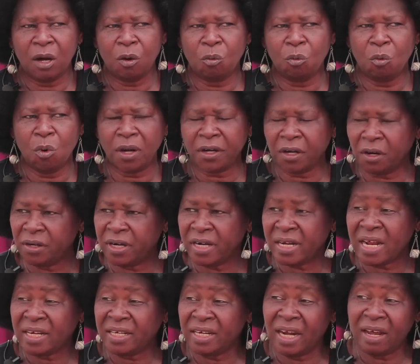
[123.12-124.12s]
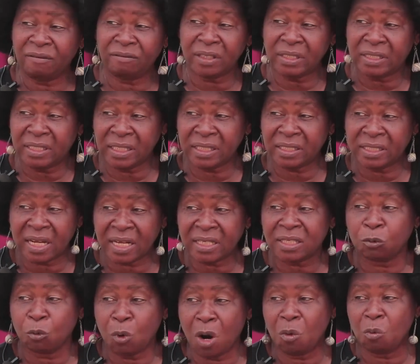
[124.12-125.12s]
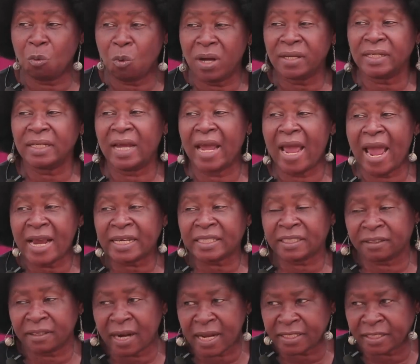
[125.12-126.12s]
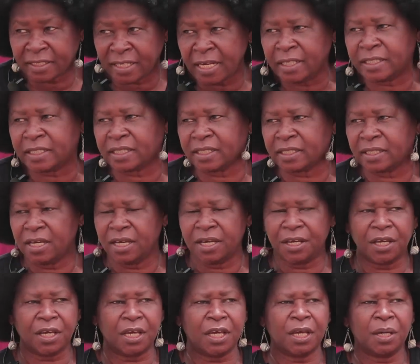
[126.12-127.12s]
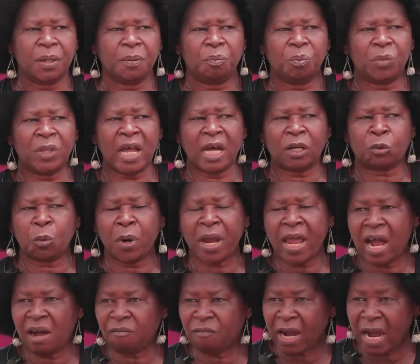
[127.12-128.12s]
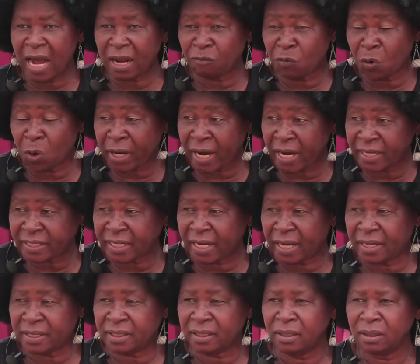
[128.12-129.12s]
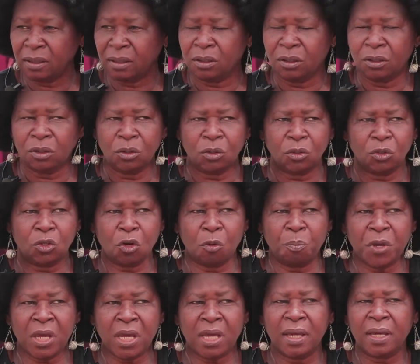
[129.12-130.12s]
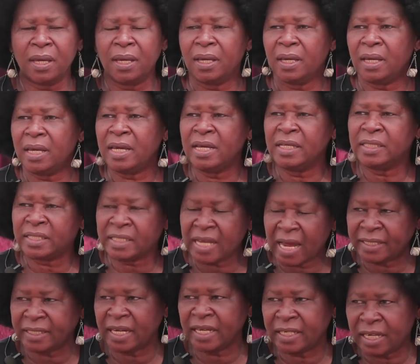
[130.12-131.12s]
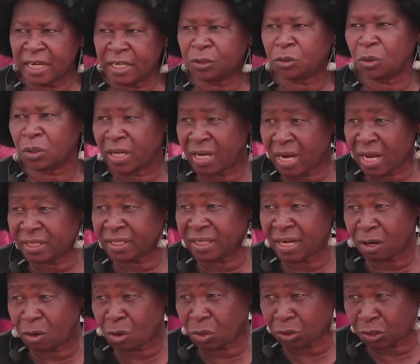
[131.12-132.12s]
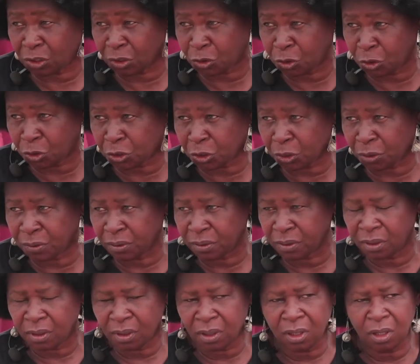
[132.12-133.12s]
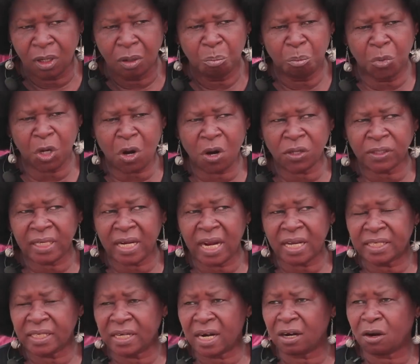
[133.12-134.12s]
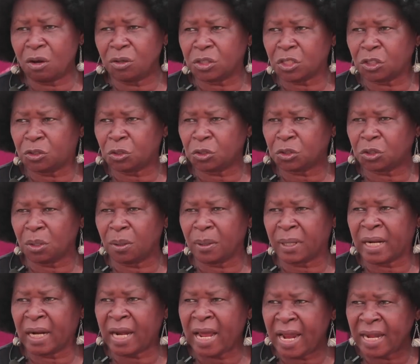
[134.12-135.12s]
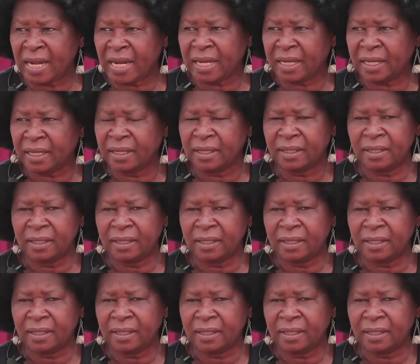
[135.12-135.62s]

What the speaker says: 111 seats, that's one extra seats that we have advocated to be inserted into the Nigerian Constitution, because the Nigerian Constitution clearly